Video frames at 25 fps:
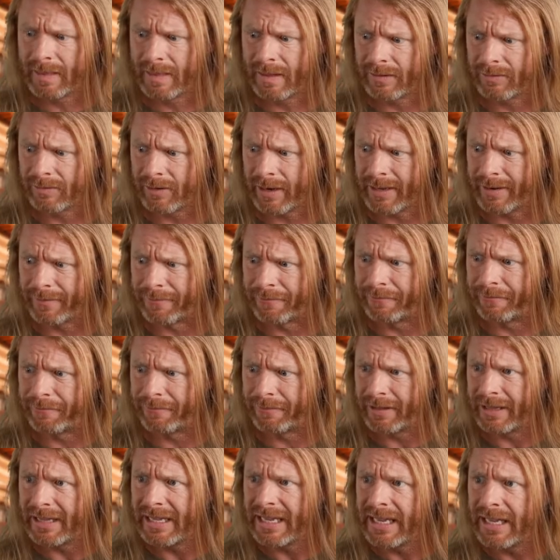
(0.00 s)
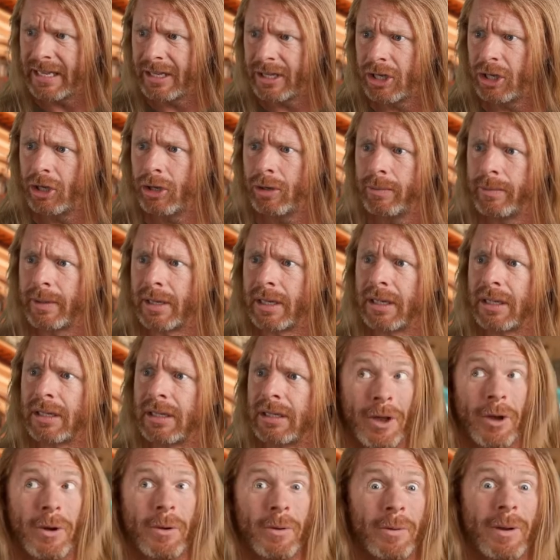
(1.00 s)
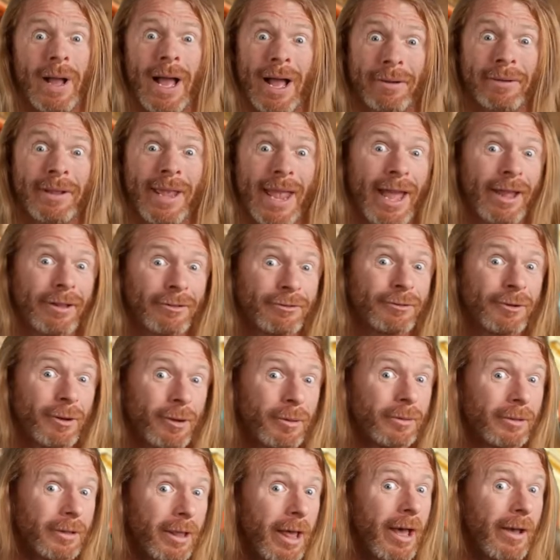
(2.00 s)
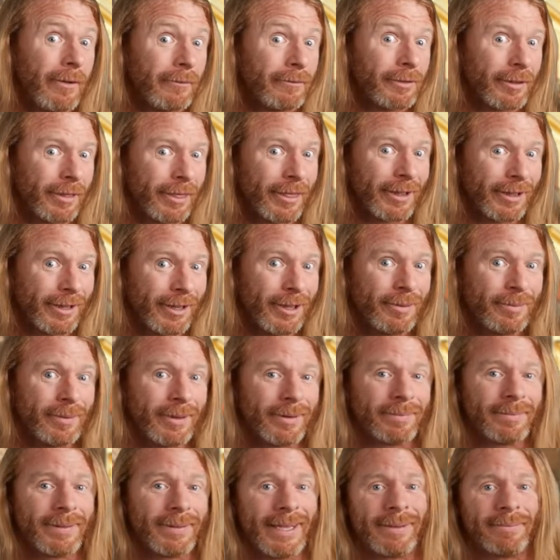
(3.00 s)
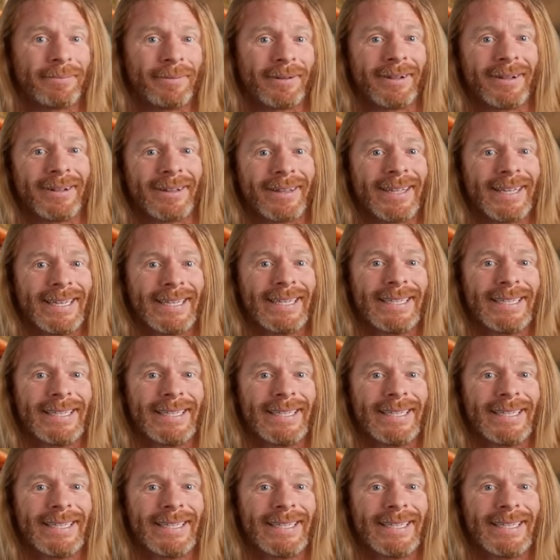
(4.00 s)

They tried to flee Cuba. Oh, how Castro loved the Cuban people.